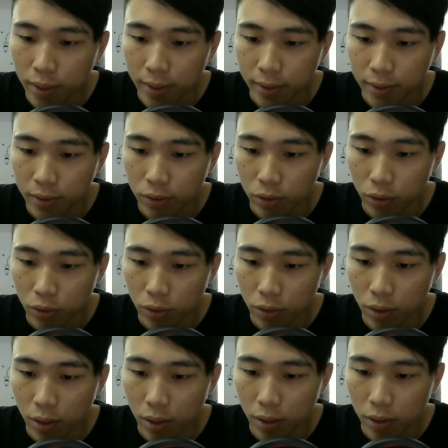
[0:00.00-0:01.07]
is
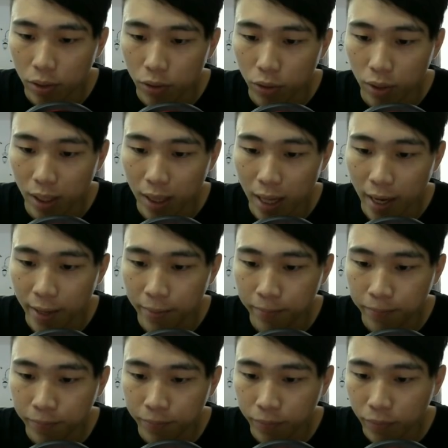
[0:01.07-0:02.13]
you align